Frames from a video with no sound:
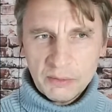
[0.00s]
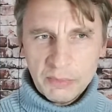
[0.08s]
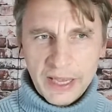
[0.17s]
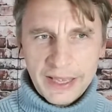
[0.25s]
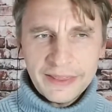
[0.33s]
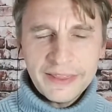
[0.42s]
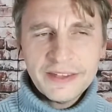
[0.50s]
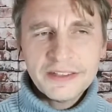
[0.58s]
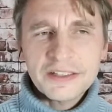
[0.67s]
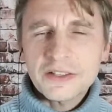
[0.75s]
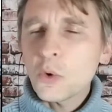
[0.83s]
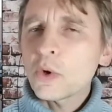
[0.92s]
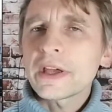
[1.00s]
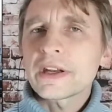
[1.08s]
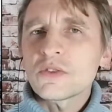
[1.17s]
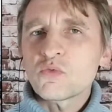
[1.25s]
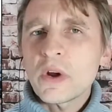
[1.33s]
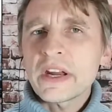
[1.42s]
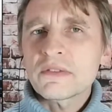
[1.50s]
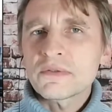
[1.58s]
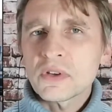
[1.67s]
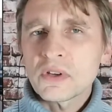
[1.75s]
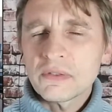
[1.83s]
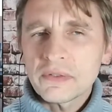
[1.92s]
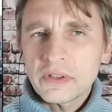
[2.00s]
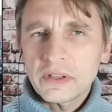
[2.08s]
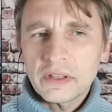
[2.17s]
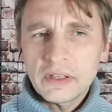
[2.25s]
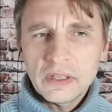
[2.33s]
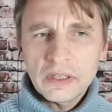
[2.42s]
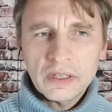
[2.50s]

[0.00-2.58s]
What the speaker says: and this is located right in front of the